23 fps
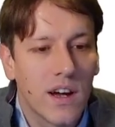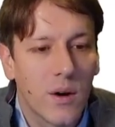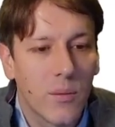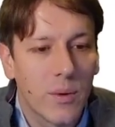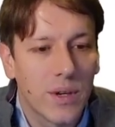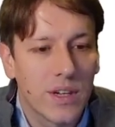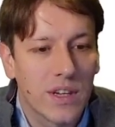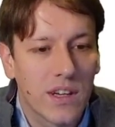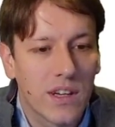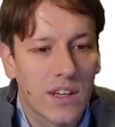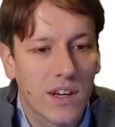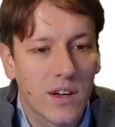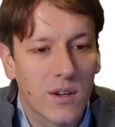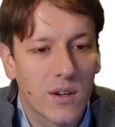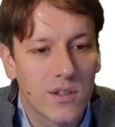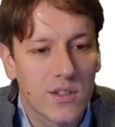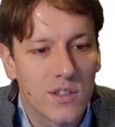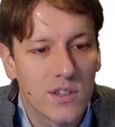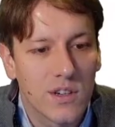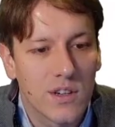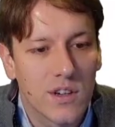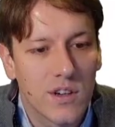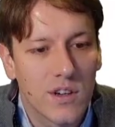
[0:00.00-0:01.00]
We could go
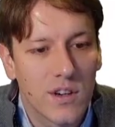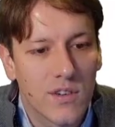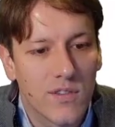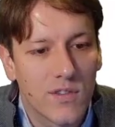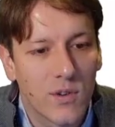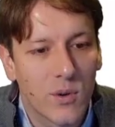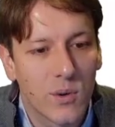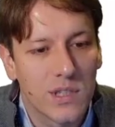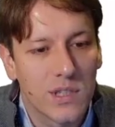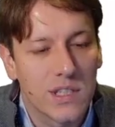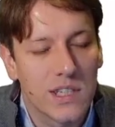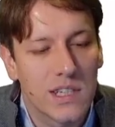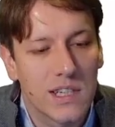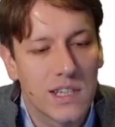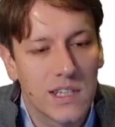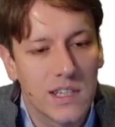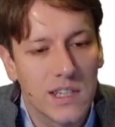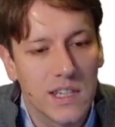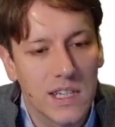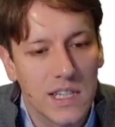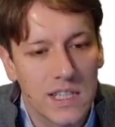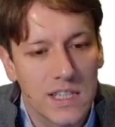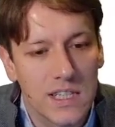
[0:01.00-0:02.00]
to
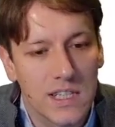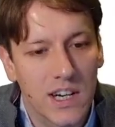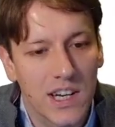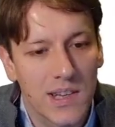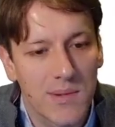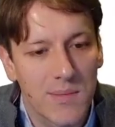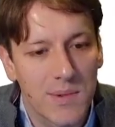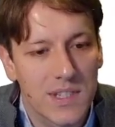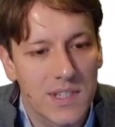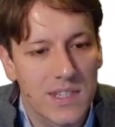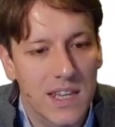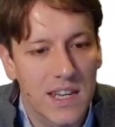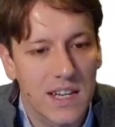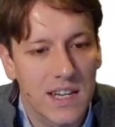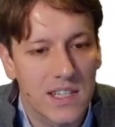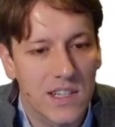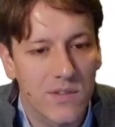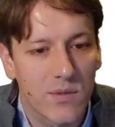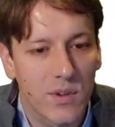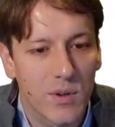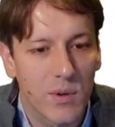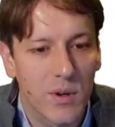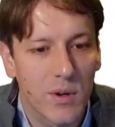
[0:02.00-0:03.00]
14 times
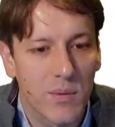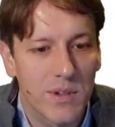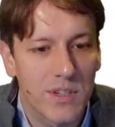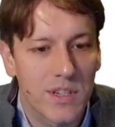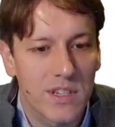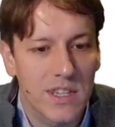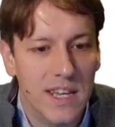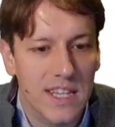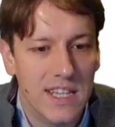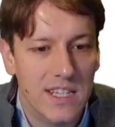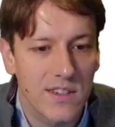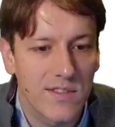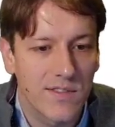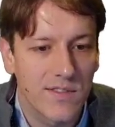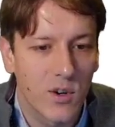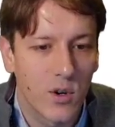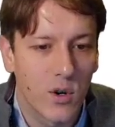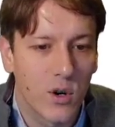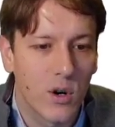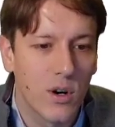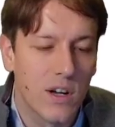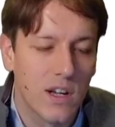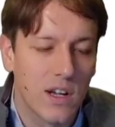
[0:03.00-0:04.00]
6 if we want, which is
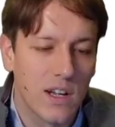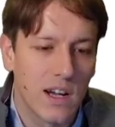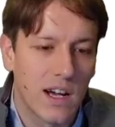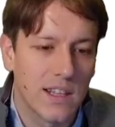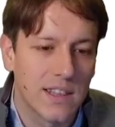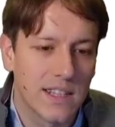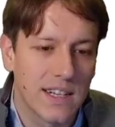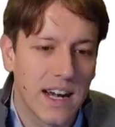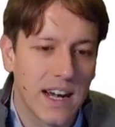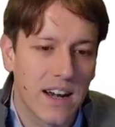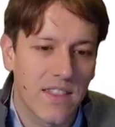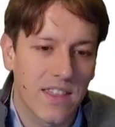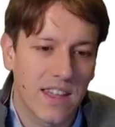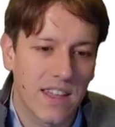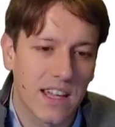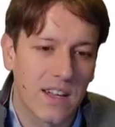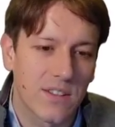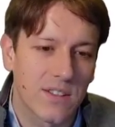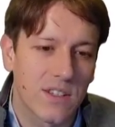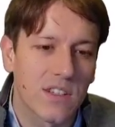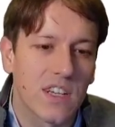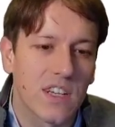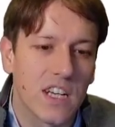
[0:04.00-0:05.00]
84, and then anything
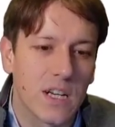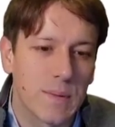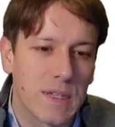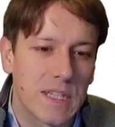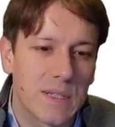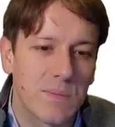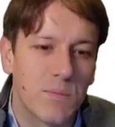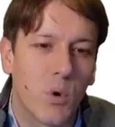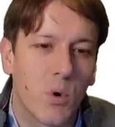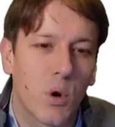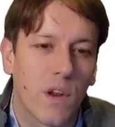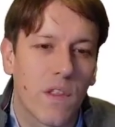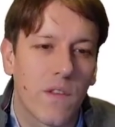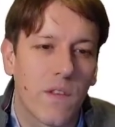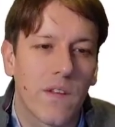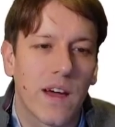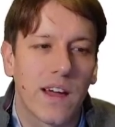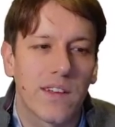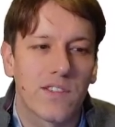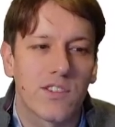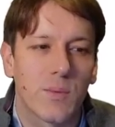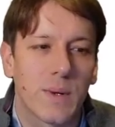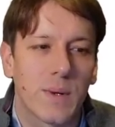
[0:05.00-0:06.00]
else is going to be smaller than
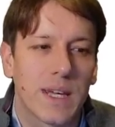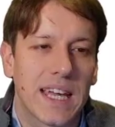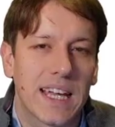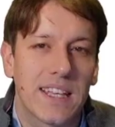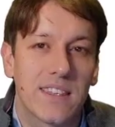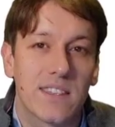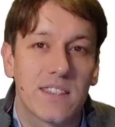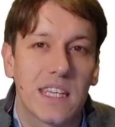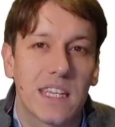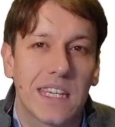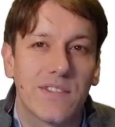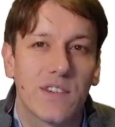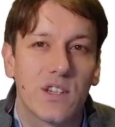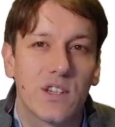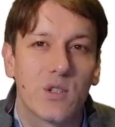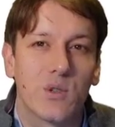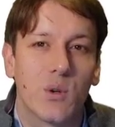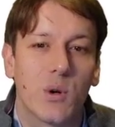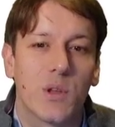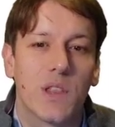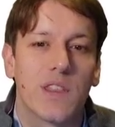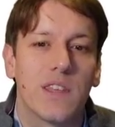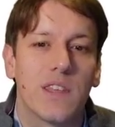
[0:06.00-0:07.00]
that. So we can see for
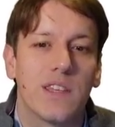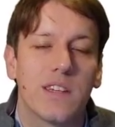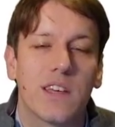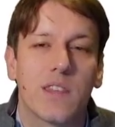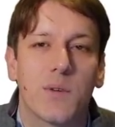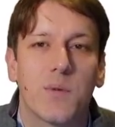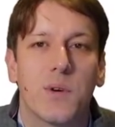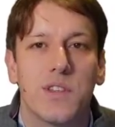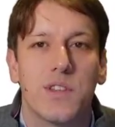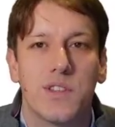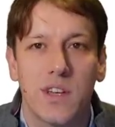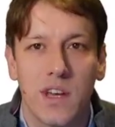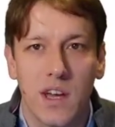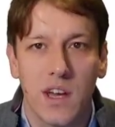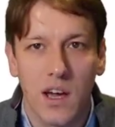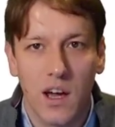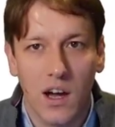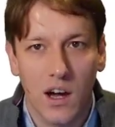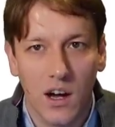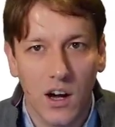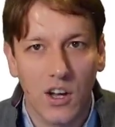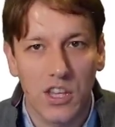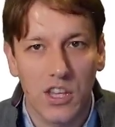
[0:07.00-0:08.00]
sure that these other ones
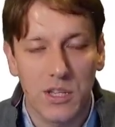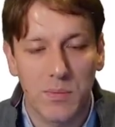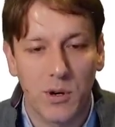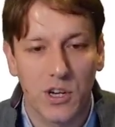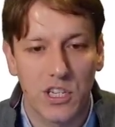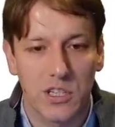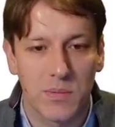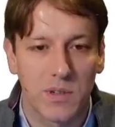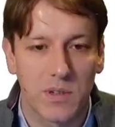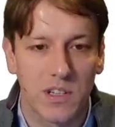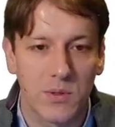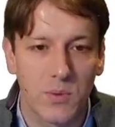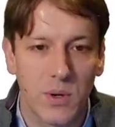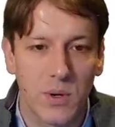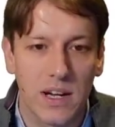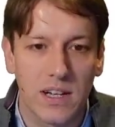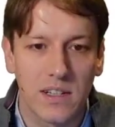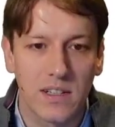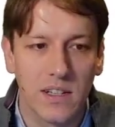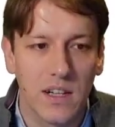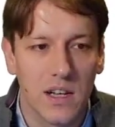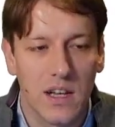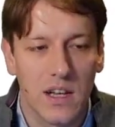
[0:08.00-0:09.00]
aren't possible as
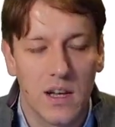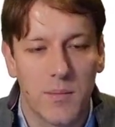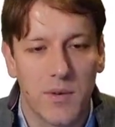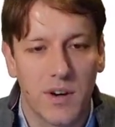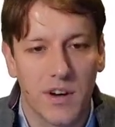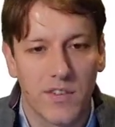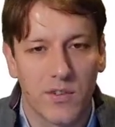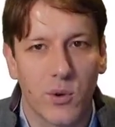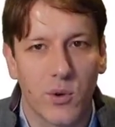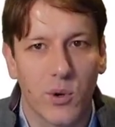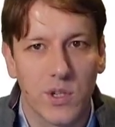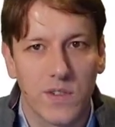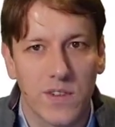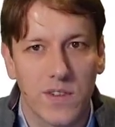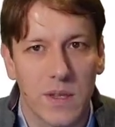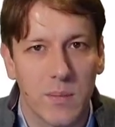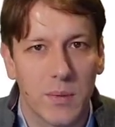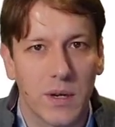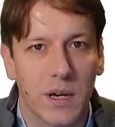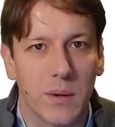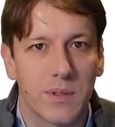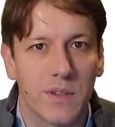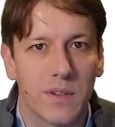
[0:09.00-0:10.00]
well. But of course, for the
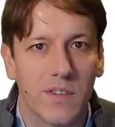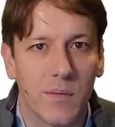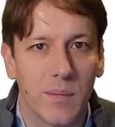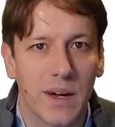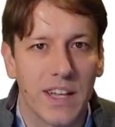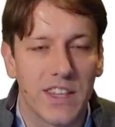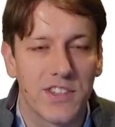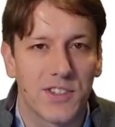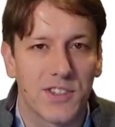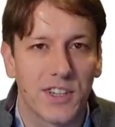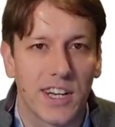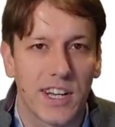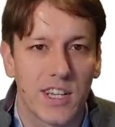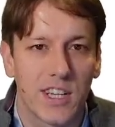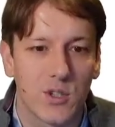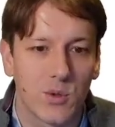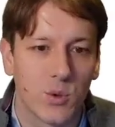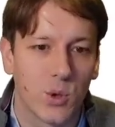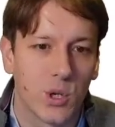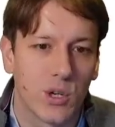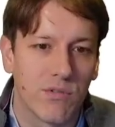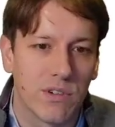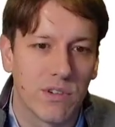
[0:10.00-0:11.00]
purpose of the math challenge,
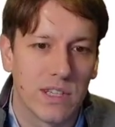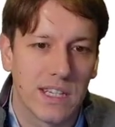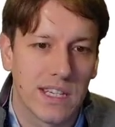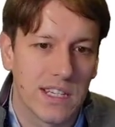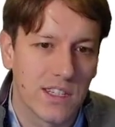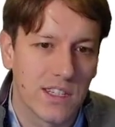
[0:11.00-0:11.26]
all you really